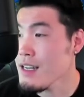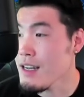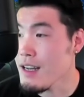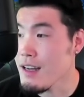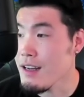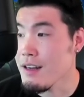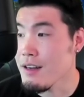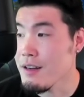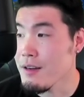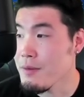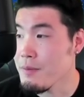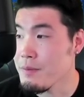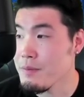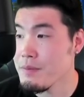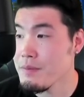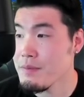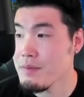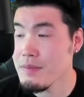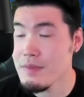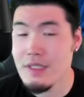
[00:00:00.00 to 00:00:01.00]

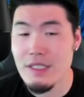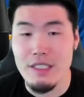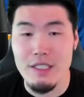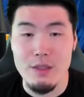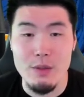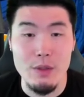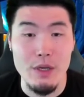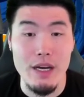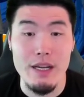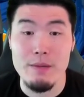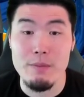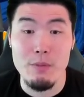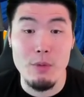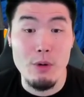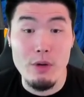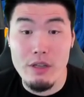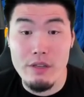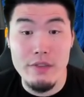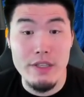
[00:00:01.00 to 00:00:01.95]
you know, gotten bored of